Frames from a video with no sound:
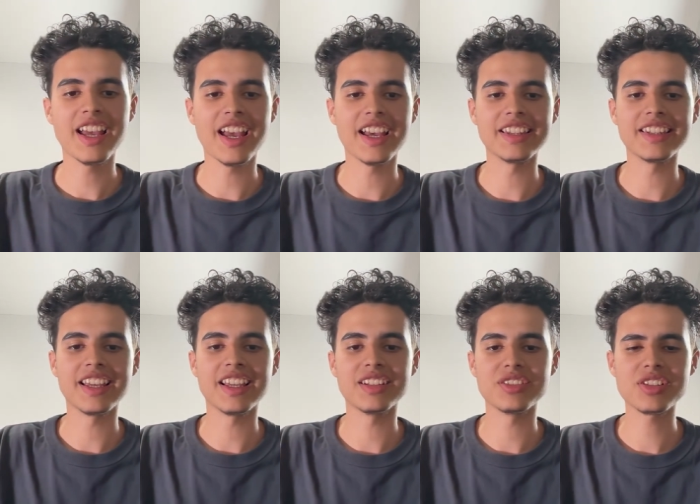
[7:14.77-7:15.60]
And
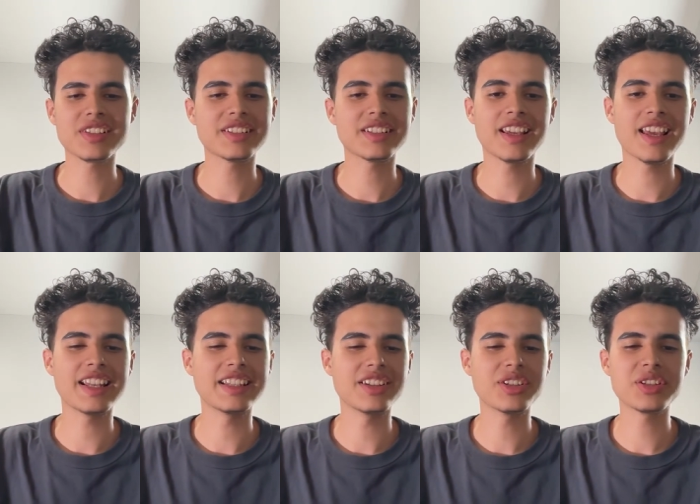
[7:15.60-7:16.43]
then just
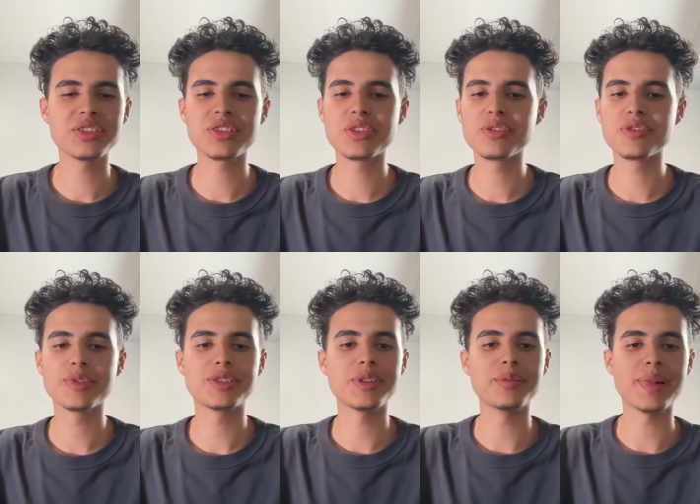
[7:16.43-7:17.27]
you can choose
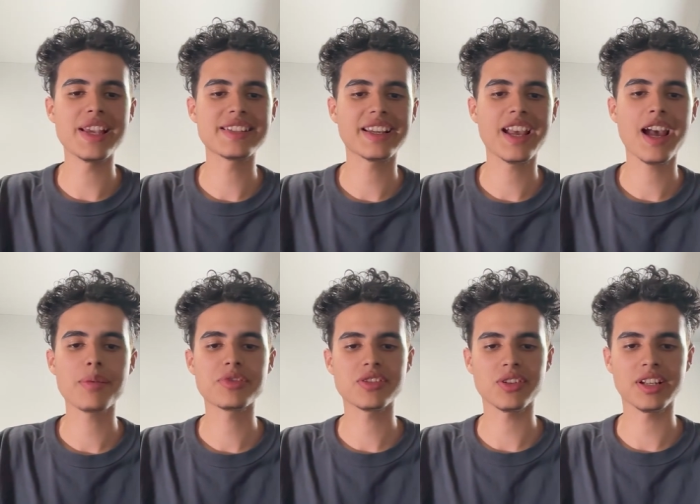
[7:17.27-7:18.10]
between basic
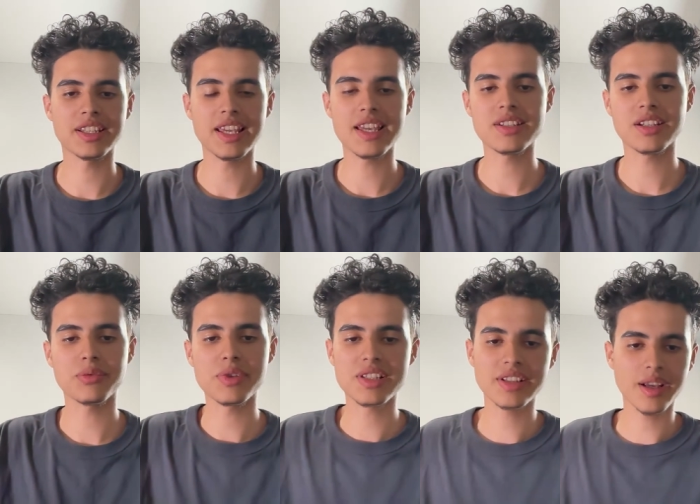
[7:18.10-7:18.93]
captions or engaging.
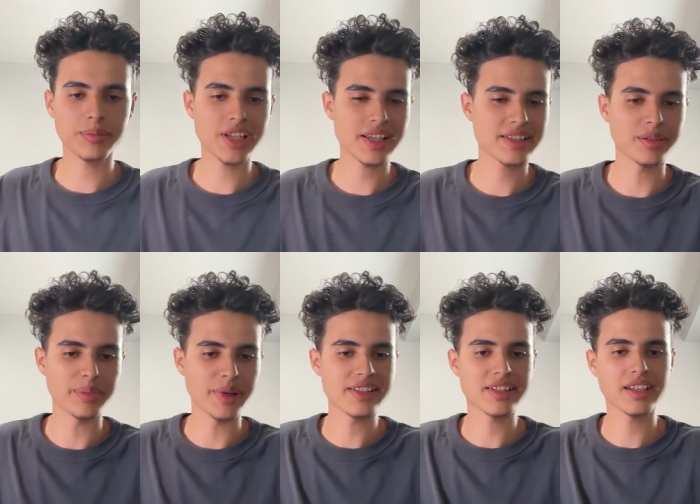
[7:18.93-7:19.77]
Recently, I'm testing
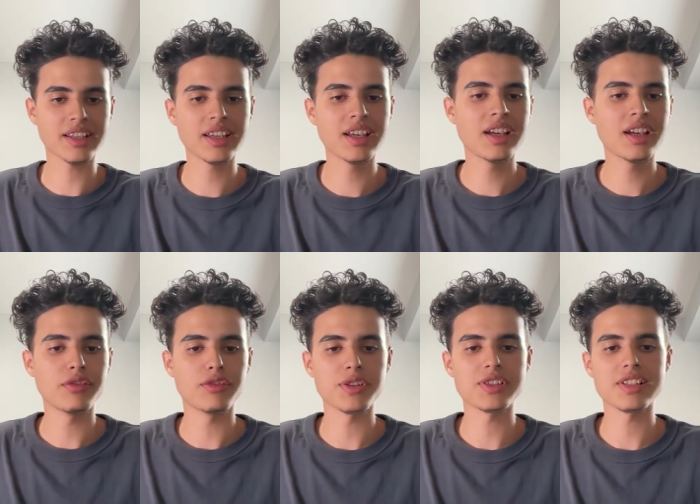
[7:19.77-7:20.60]
basic
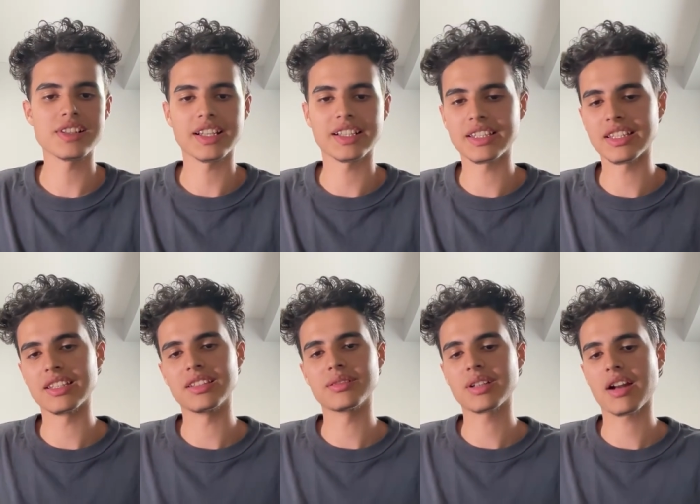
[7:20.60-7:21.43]
versus like
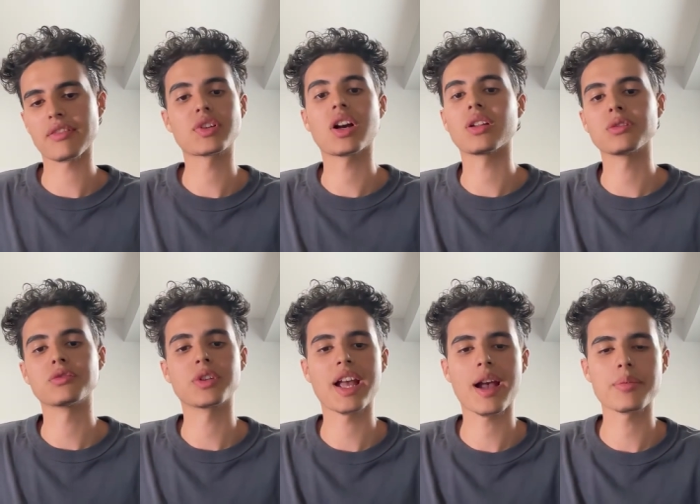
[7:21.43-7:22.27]
the kind of
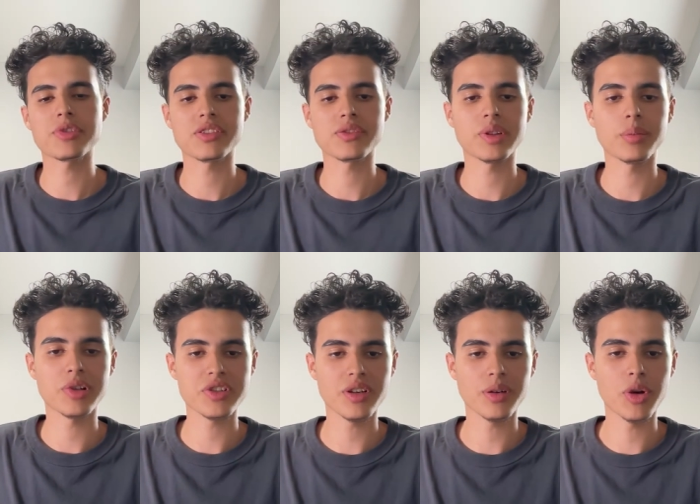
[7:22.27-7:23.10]
colorful captions with a
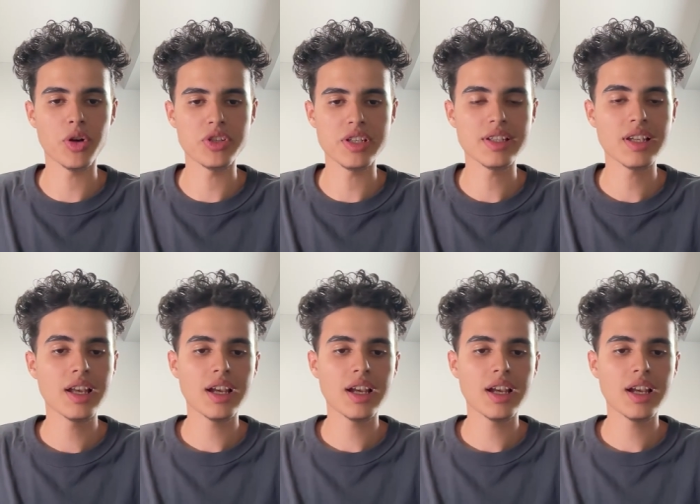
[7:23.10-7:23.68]
bunch of emojis.